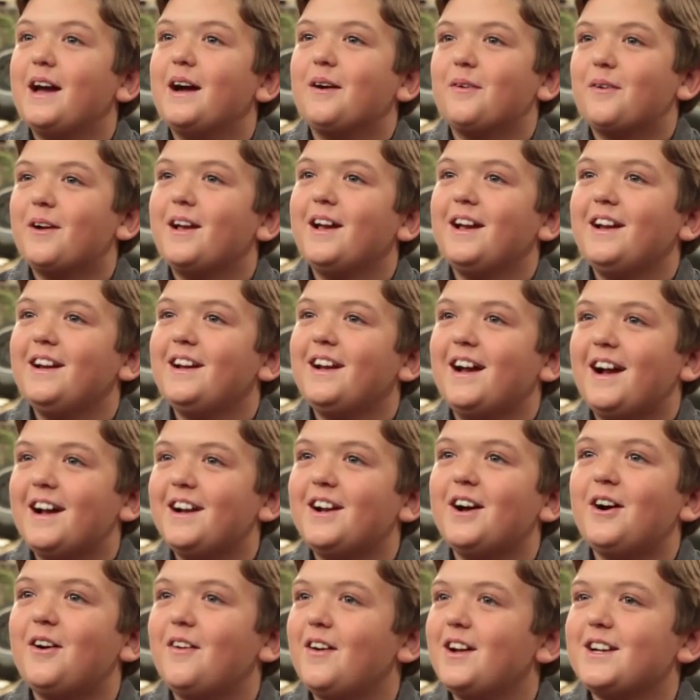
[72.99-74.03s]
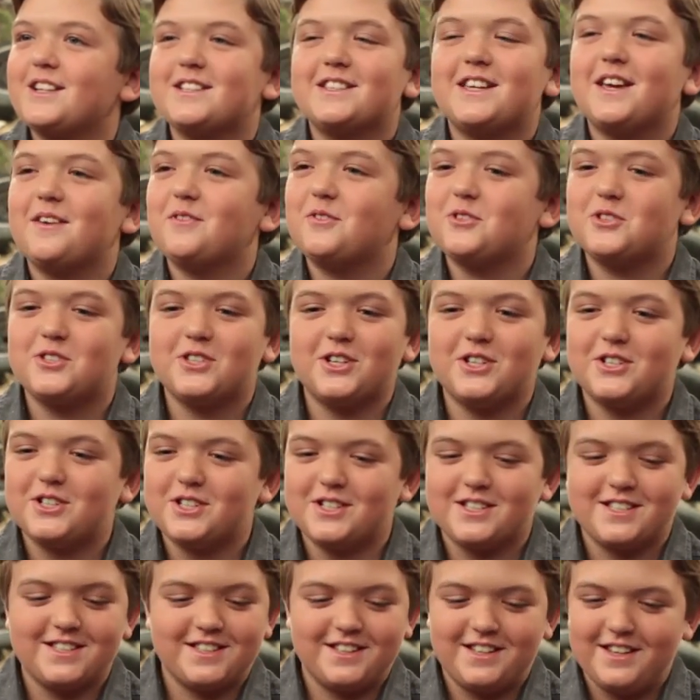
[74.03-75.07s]
yeah, right? I know. I just gave you such a
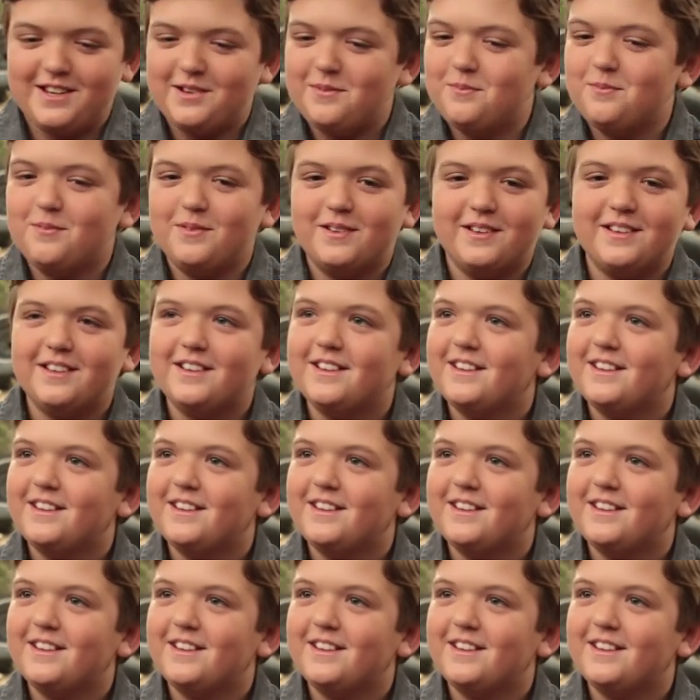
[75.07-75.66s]
slim